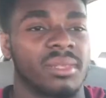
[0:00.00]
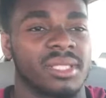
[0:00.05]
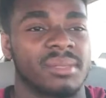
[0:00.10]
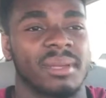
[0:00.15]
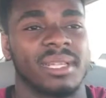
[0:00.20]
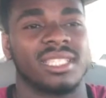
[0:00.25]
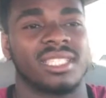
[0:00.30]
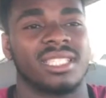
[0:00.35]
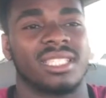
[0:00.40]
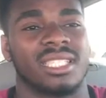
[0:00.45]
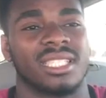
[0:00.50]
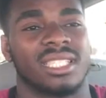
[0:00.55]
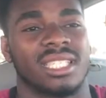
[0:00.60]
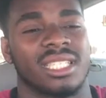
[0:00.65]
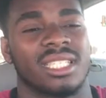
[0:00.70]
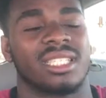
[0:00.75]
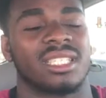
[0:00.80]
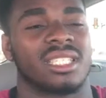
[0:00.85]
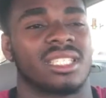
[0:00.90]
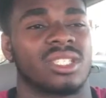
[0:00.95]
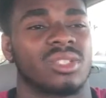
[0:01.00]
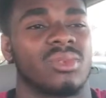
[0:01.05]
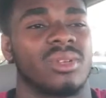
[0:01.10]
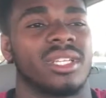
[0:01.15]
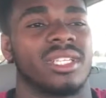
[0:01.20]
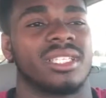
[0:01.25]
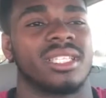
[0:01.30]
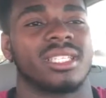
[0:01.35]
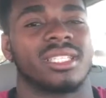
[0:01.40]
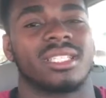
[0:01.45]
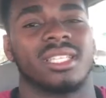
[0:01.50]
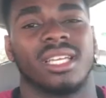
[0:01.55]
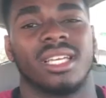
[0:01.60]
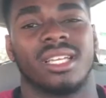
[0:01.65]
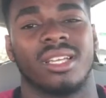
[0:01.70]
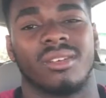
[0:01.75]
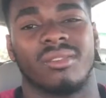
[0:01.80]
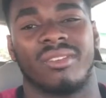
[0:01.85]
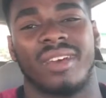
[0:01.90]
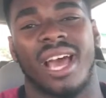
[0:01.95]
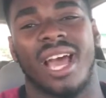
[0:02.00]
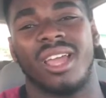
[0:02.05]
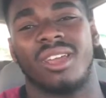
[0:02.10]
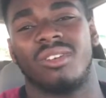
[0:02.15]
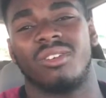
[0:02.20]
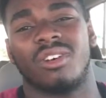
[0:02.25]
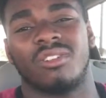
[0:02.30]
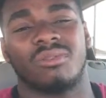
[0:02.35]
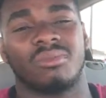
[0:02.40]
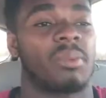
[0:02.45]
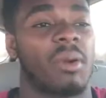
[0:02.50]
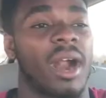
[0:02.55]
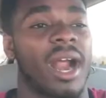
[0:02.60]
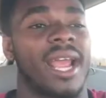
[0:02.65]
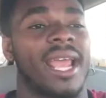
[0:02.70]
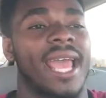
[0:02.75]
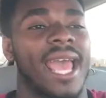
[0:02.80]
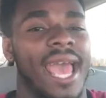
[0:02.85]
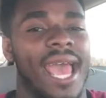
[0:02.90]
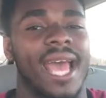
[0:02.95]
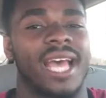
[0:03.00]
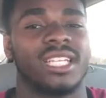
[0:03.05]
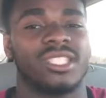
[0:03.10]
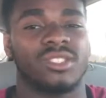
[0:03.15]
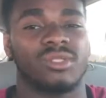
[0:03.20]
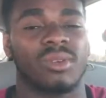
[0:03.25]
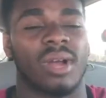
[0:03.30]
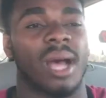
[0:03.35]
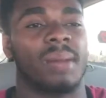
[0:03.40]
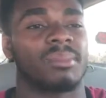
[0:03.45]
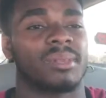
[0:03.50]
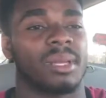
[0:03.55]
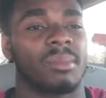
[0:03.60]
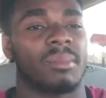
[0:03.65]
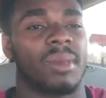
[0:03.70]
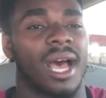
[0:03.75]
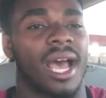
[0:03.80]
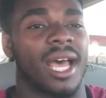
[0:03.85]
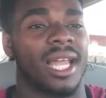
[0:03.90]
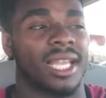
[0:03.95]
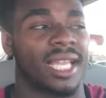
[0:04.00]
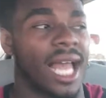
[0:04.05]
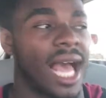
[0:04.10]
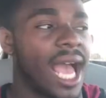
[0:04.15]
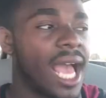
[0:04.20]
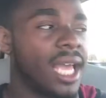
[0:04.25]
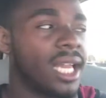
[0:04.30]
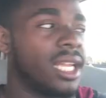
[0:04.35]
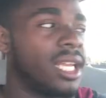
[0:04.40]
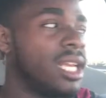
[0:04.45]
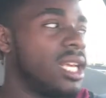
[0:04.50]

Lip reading: especially since this is a 2016, the value of them probably has dropped by a lot.